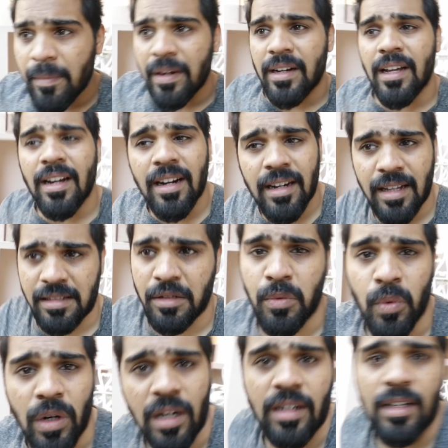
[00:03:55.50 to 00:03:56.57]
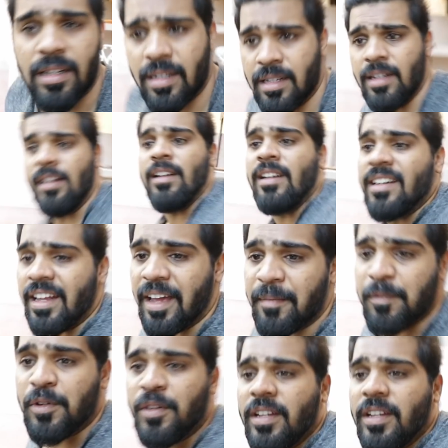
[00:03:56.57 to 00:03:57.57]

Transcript: but does it work? Time to